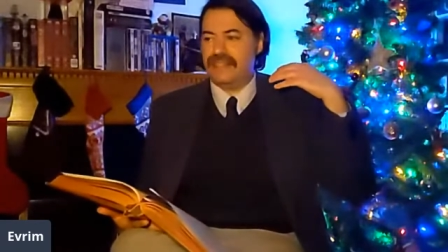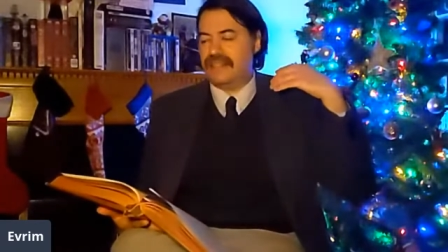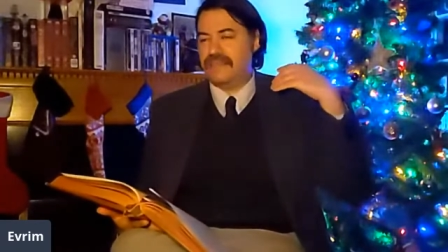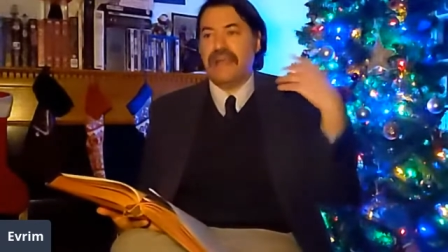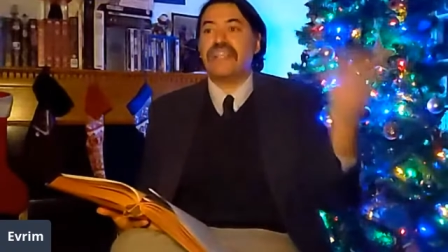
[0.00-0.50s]

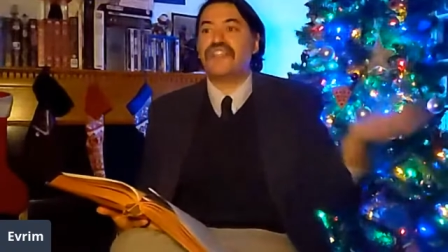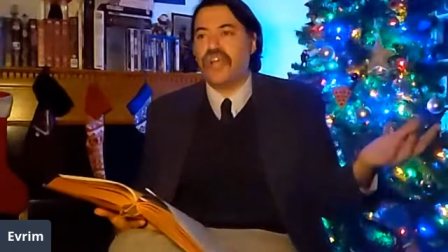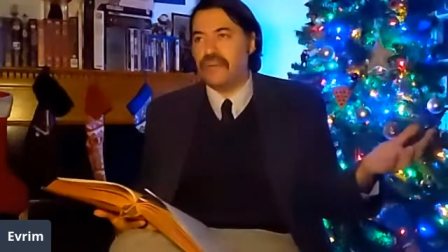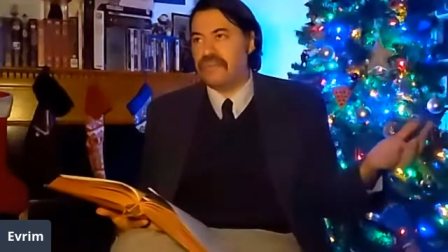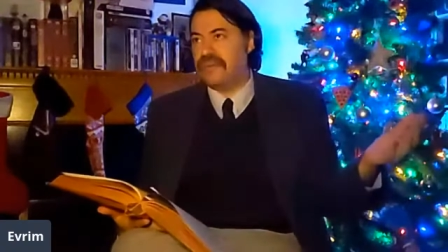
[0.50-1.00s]
It's my
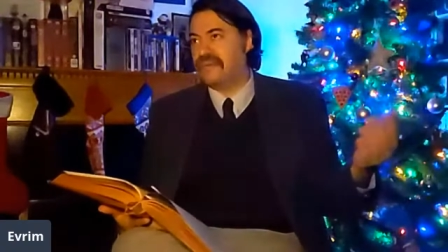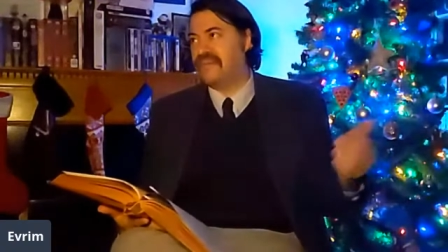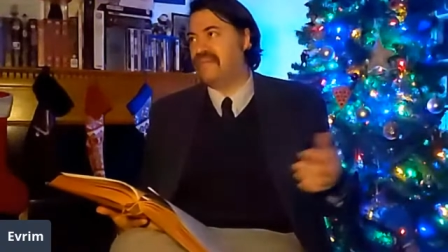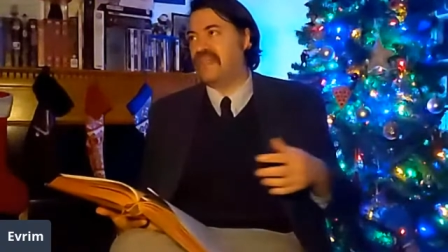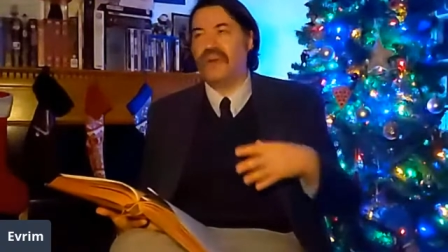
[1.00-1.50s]
job
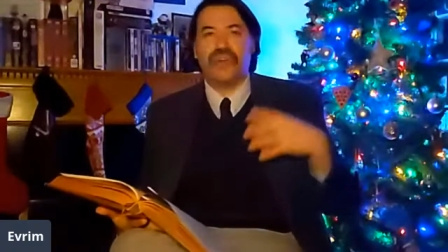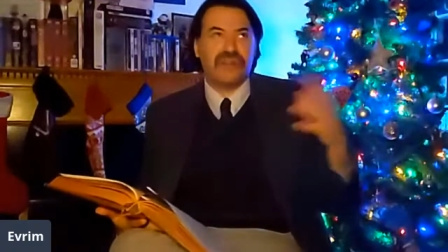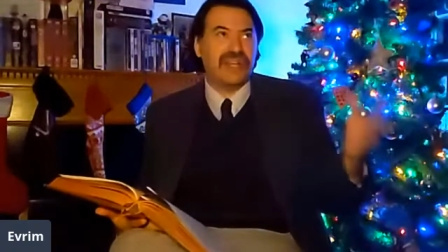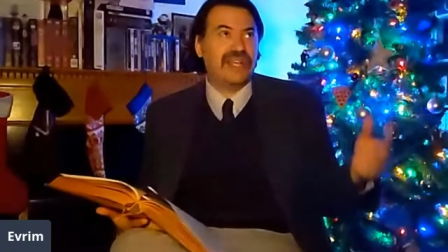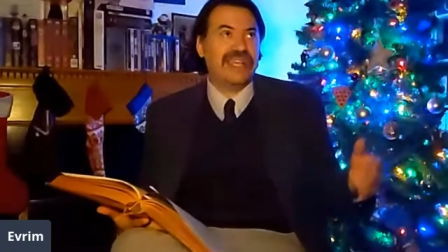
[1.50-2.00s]
with
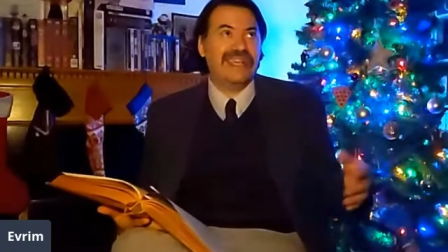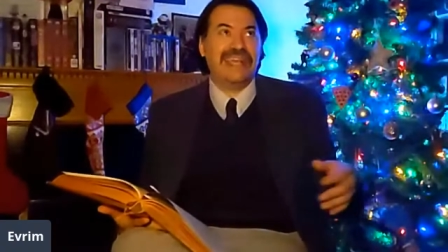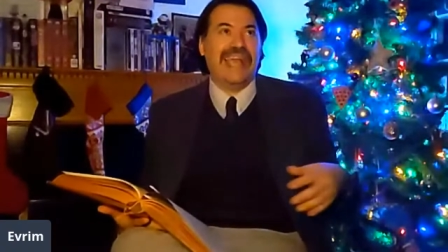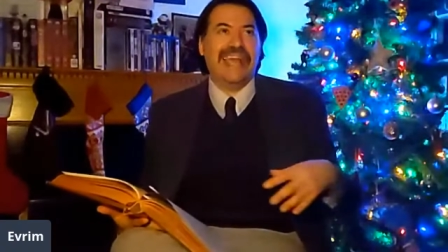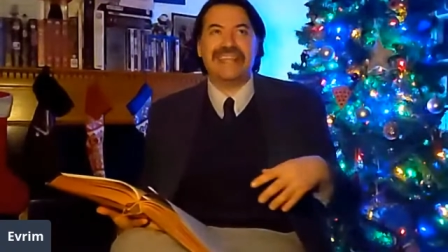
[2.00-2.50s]
horror
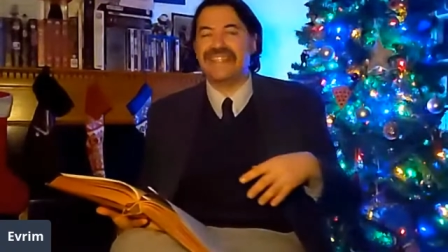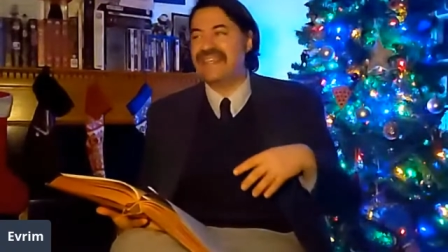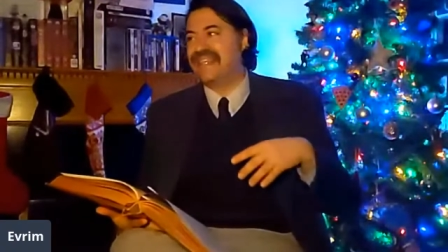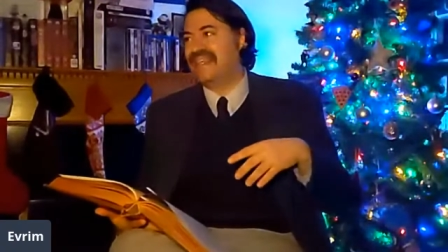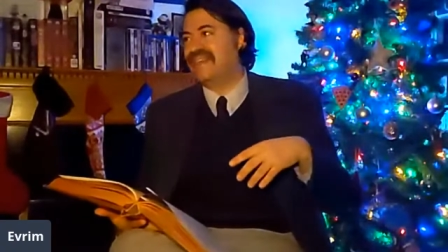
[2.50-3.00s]
and
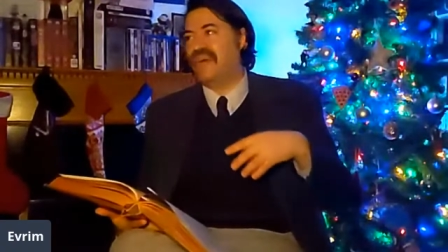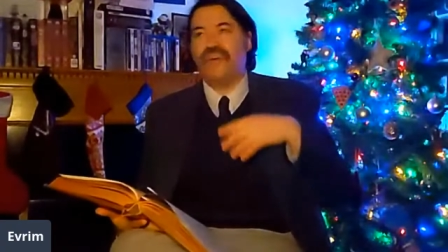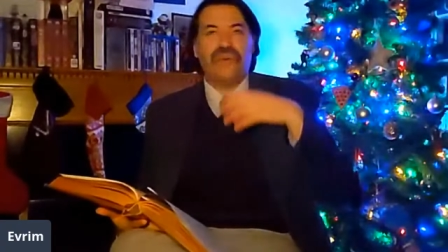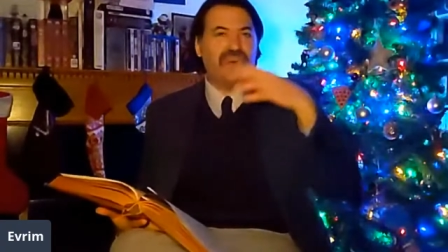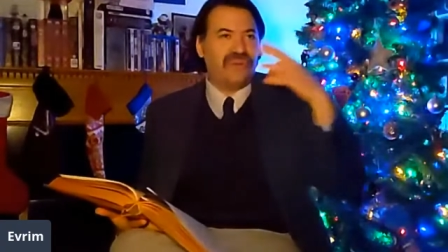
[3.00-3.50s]

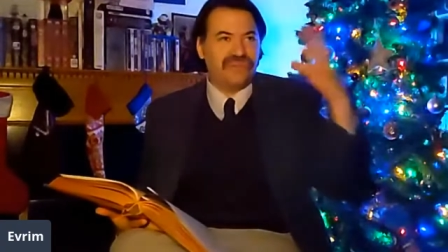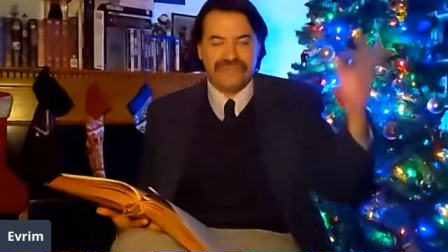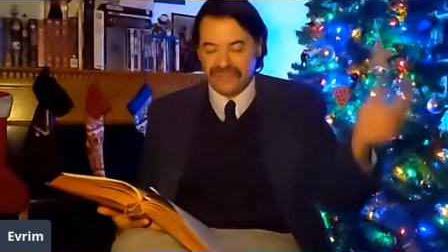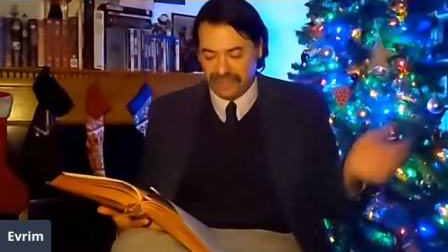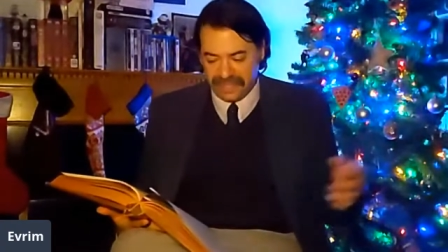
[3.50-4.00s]

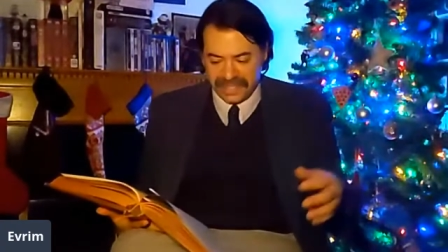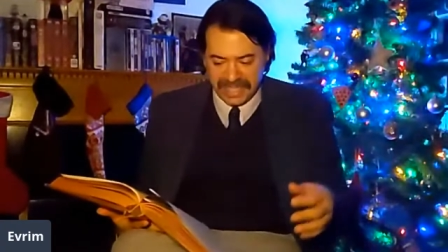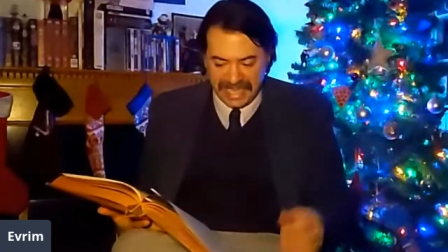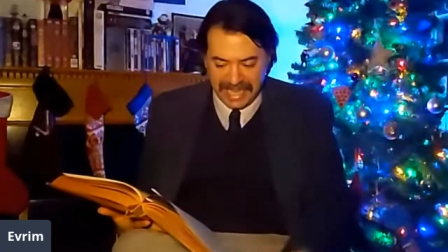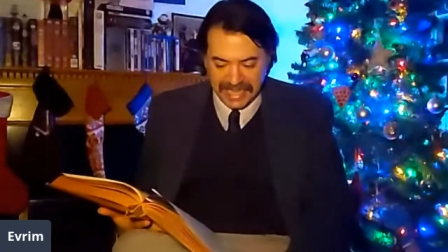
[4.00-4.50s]
all its
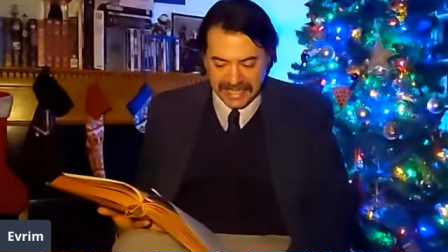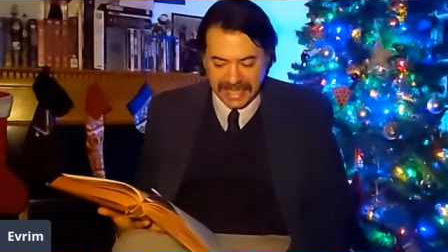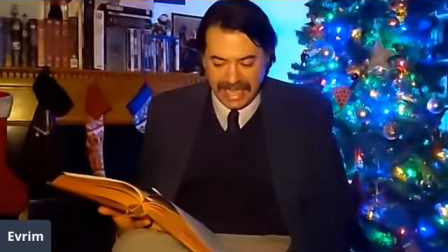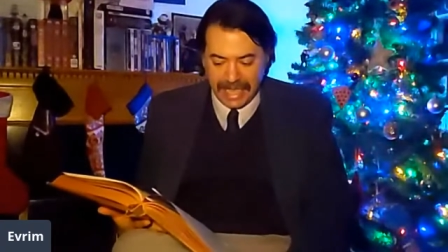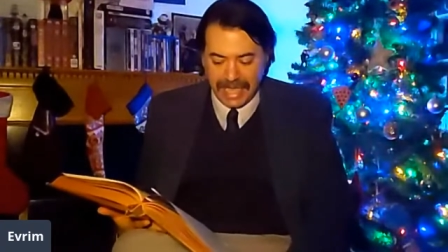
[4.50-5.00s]
kind.
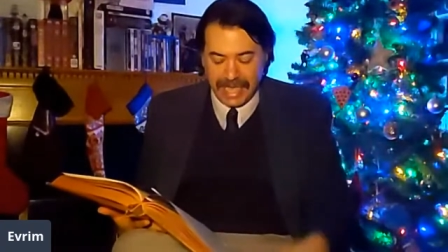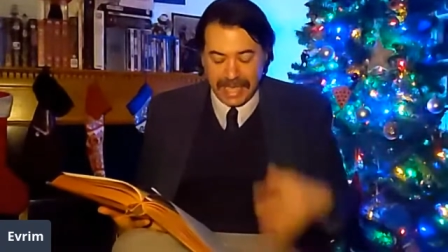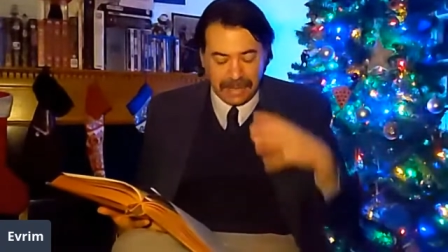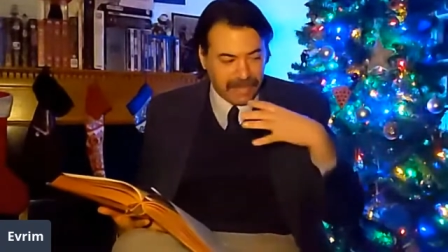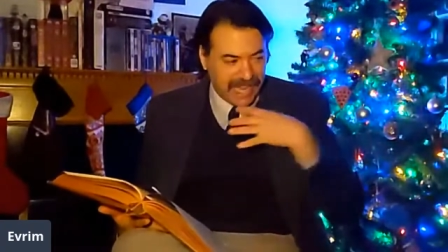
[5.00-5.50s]

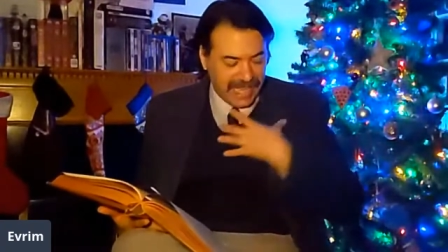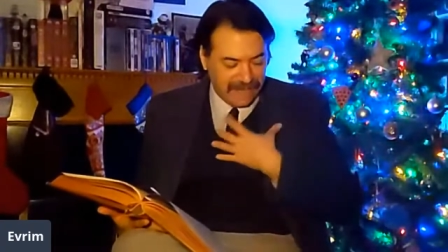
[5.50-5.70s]
But I